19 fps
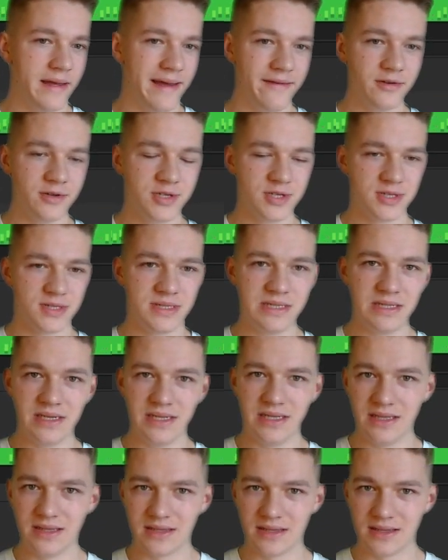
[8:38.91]
I will just
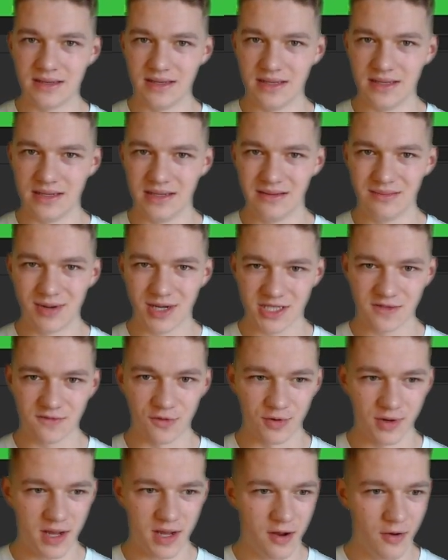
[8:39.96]
delete the debugs
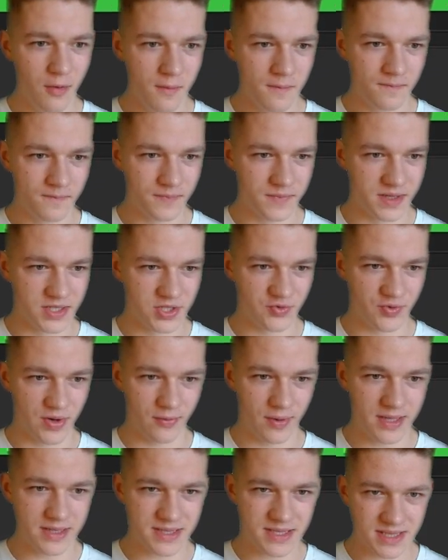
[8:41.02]
for now. Let's try
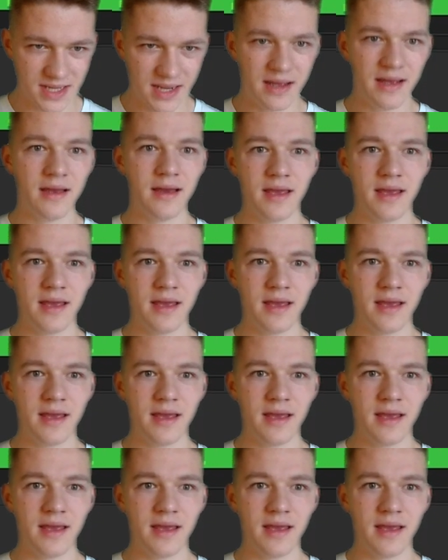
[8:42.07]
once.